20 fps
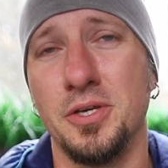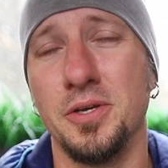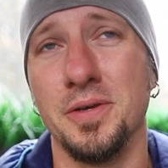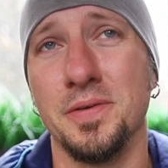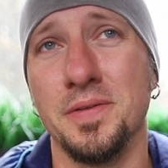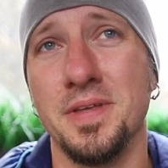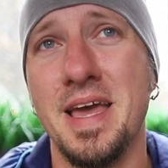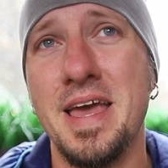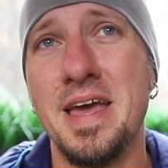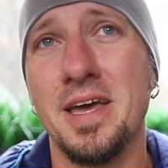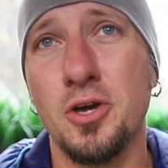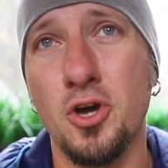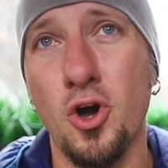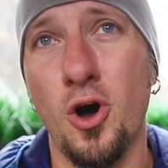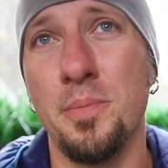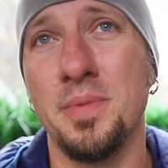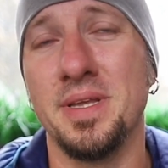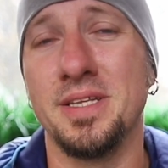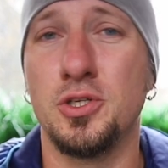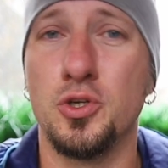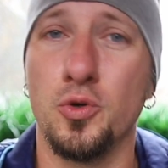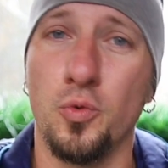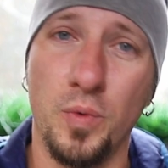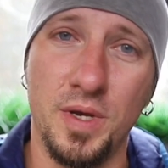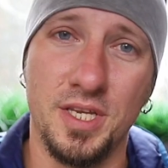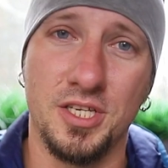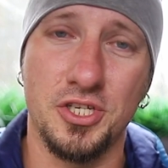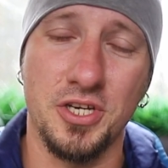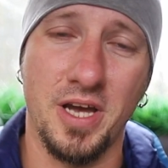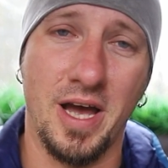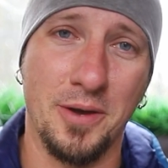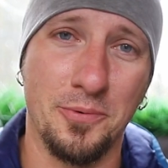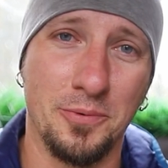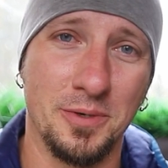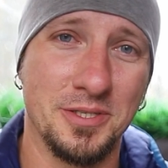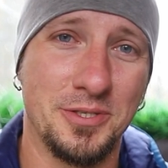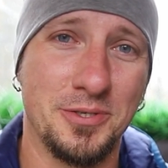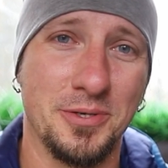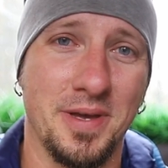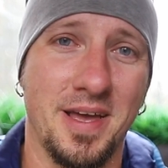to the comment to which I
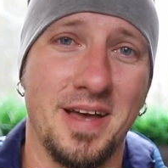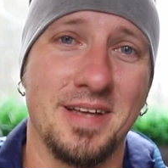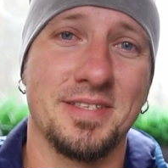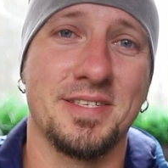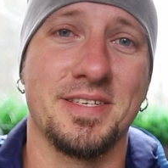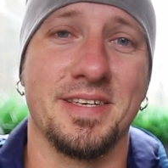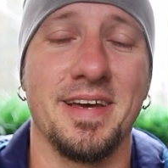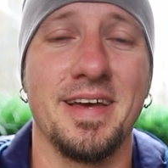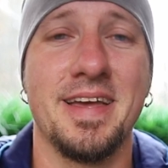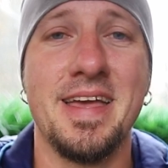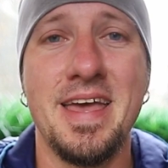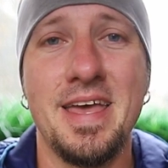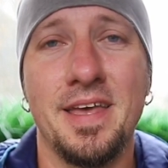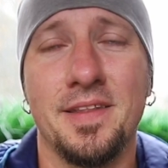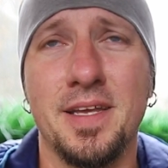want to answer.